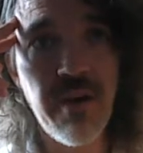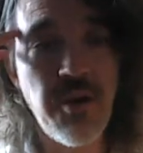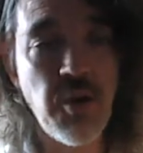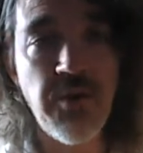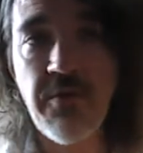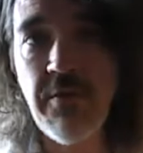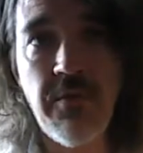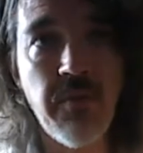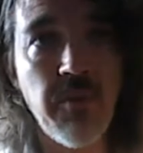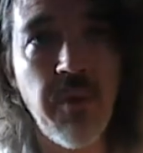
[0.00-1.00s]
I just
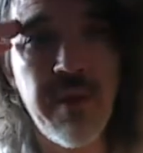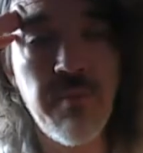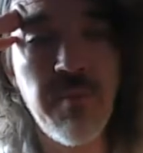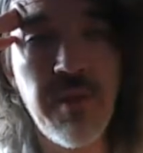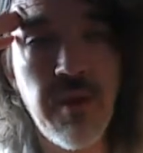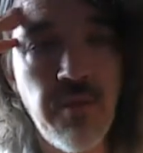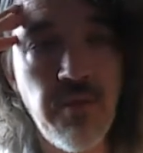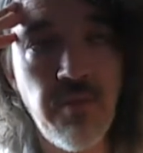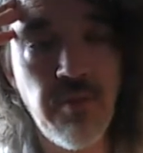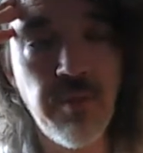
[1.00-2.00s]
do it randomly on
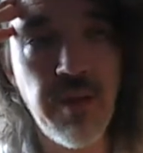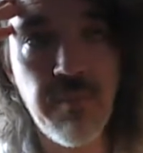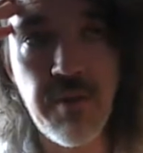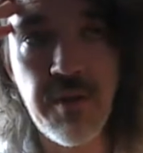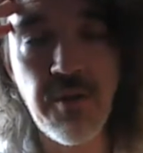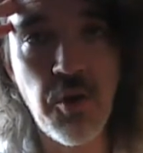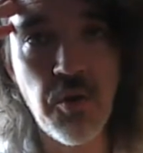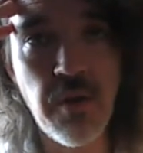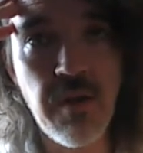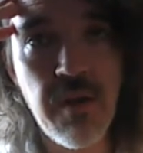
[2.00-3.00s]
YouTube and anybody can
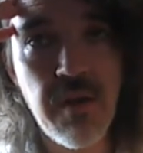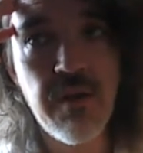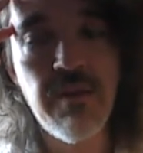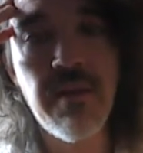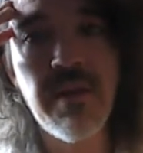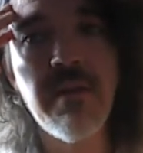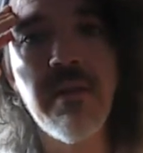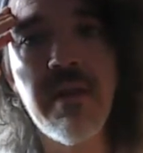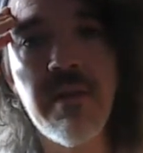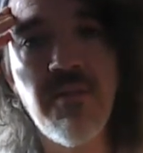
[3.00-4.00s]
join,
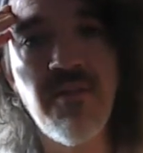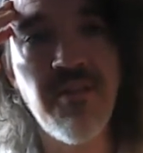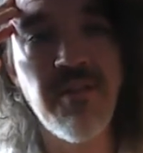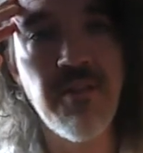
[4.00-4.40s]
then it's